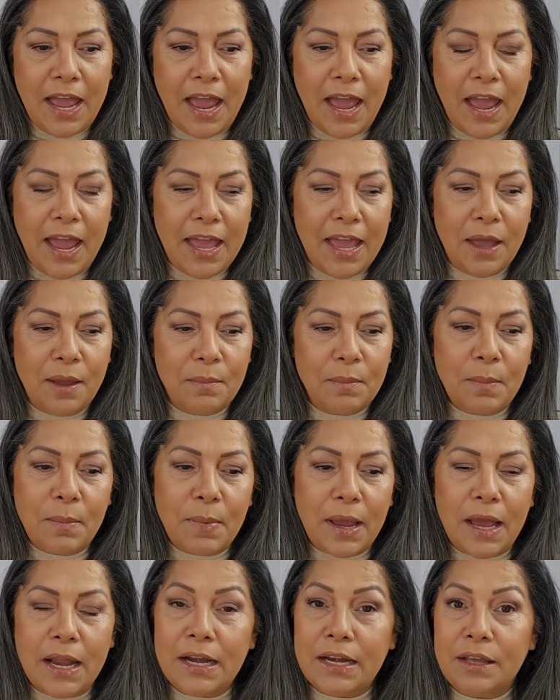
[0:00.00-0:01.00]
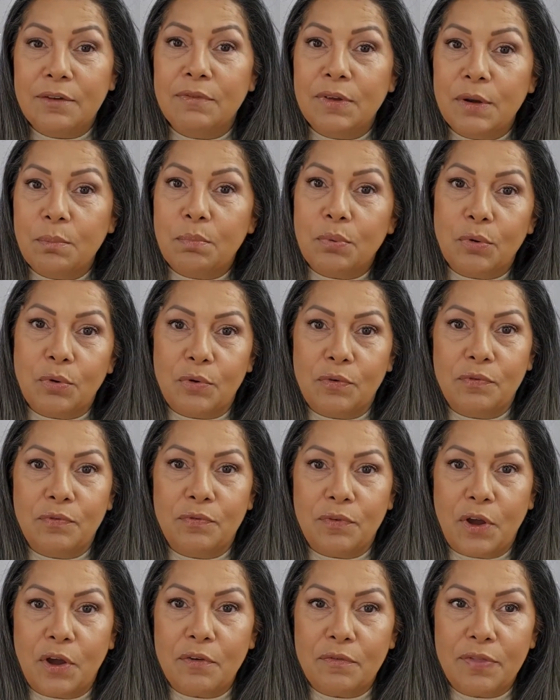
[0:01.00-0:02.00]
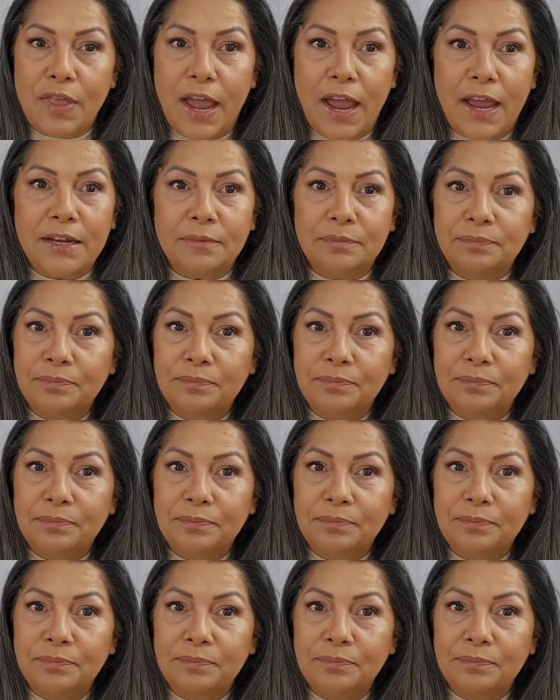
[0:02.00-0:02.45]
I am a living proof of that.